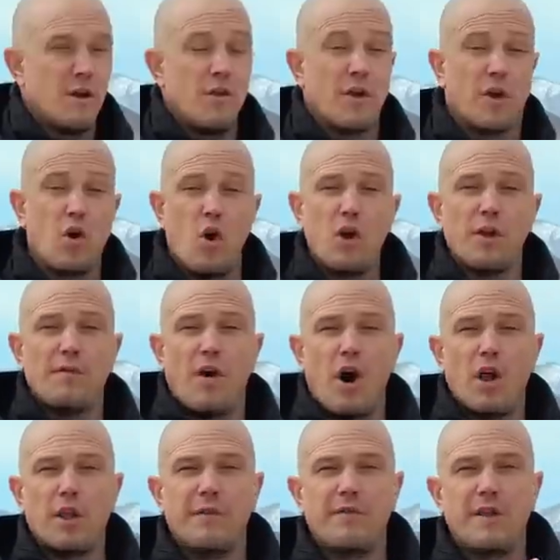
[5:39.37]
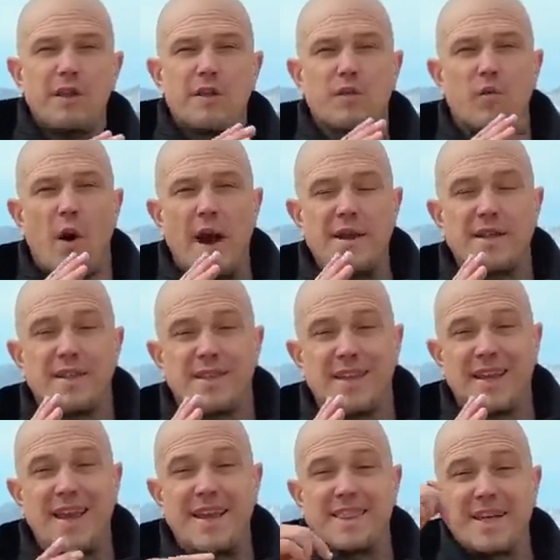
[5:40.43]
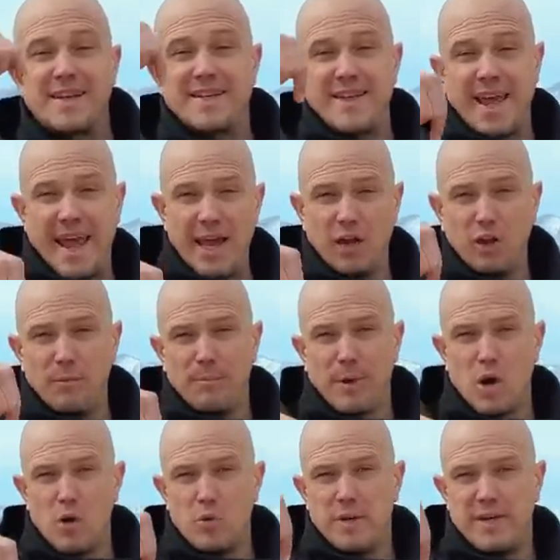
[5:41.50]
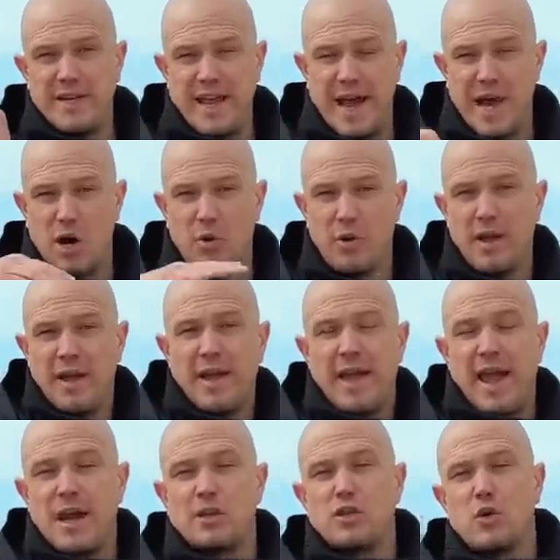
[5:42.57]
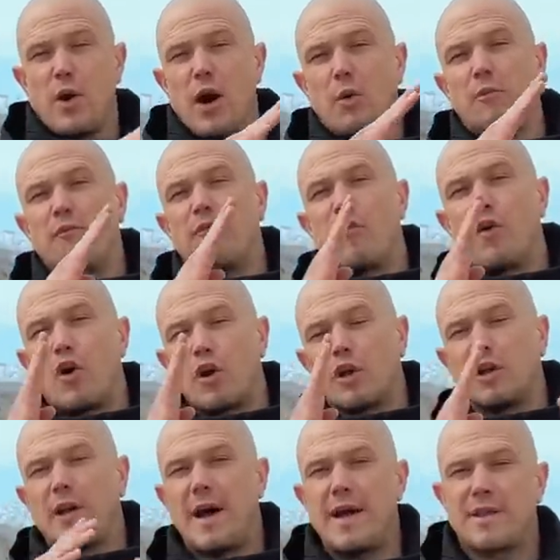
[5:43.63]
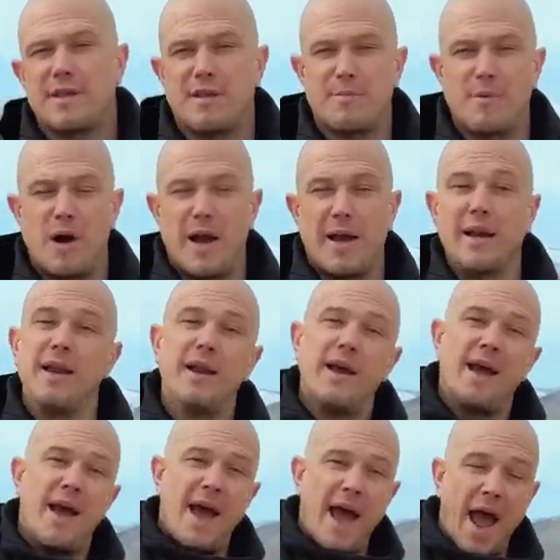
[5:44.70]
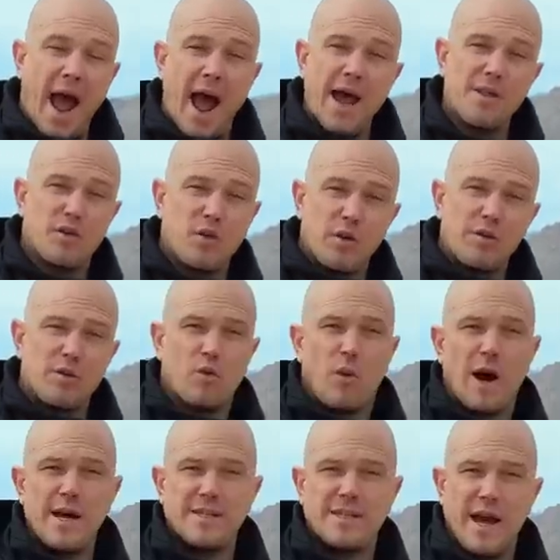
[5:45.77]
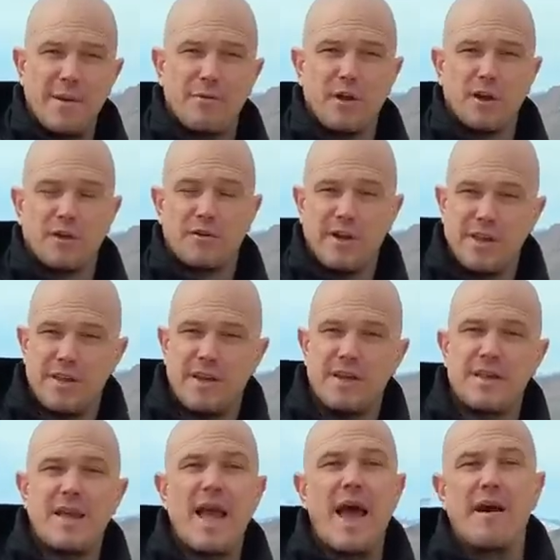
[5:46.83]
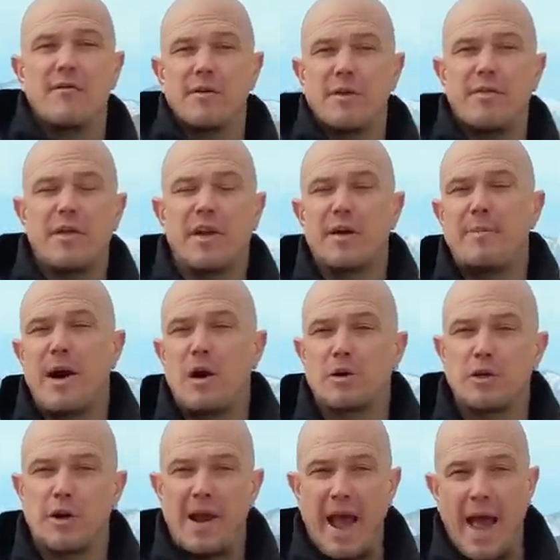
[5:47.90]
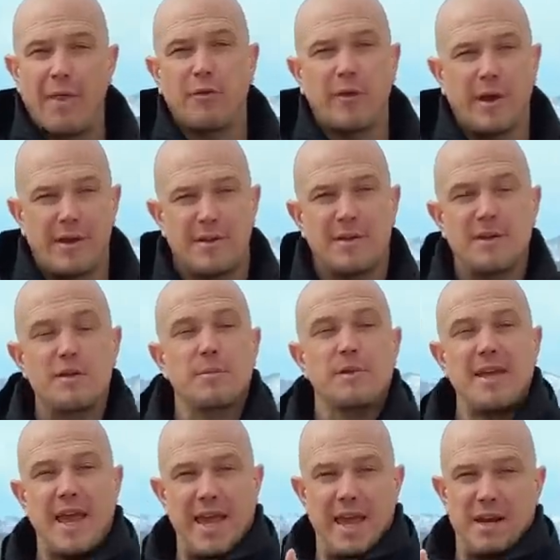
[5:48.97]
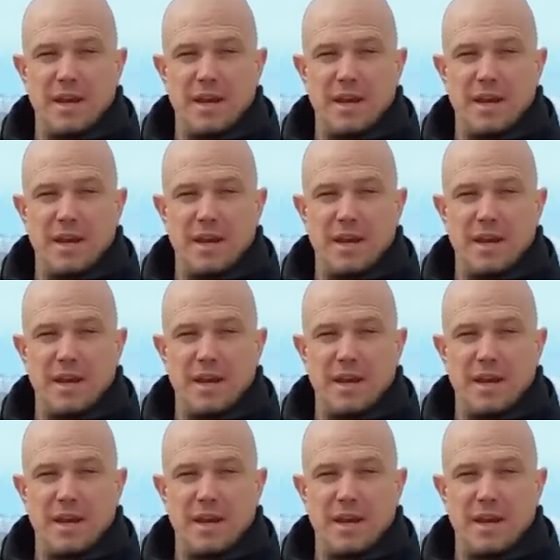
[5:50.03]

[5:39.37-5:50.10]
The goal of all of these squats is to get the tailbone down and to help verticalize the spine. As your squat depth increases, everything about your athleticism can